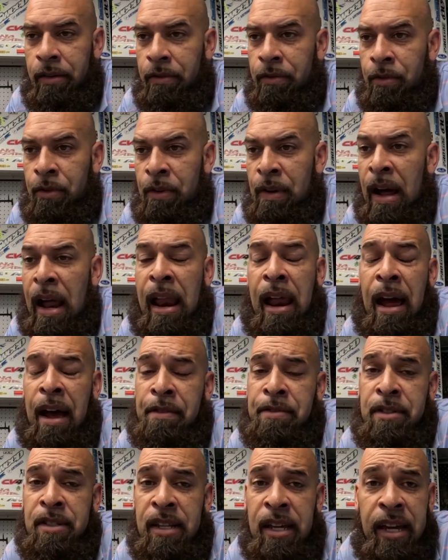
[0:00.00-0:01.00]
what
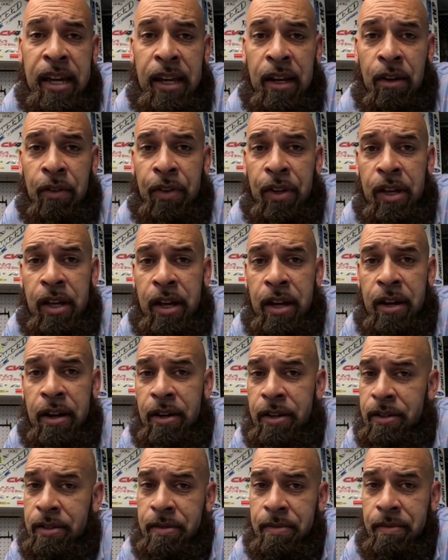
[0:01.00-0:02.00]
I've seen over the
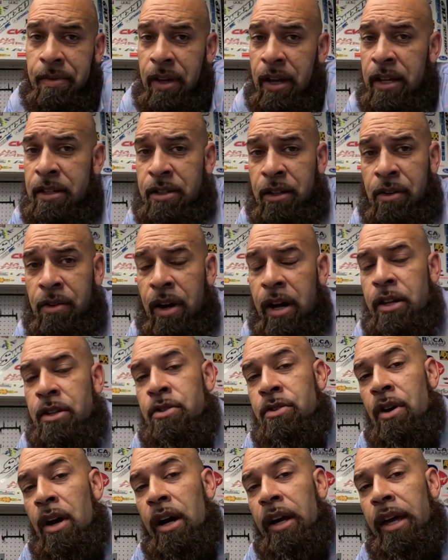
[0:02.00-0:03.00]
years, it's a great
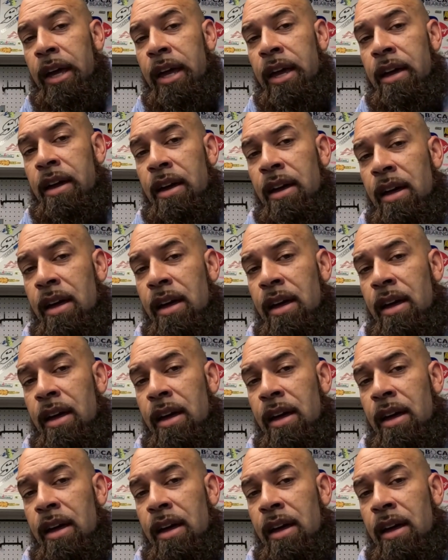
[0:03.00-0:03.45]
truggy.